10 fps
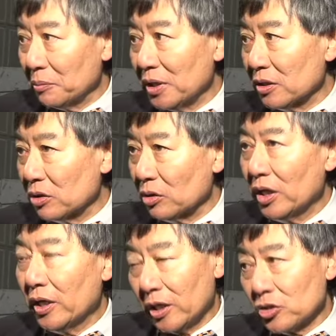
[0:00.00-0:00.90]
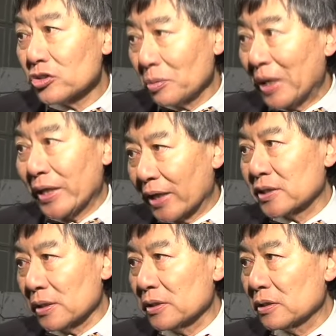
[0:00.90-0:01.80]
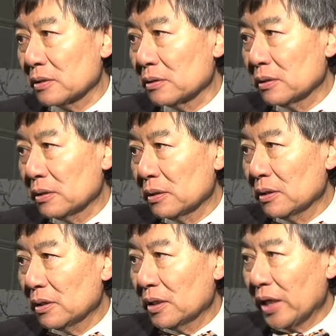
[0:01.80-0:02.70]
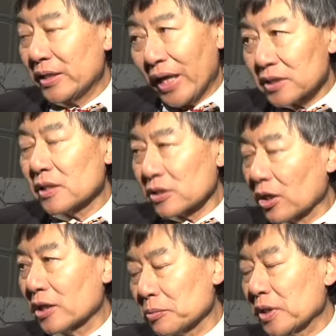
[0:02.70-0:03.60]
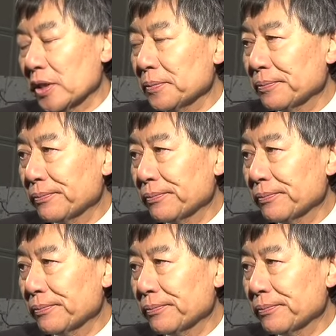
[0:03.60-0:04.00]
committed to, it's also about excellence. And excellence costs money.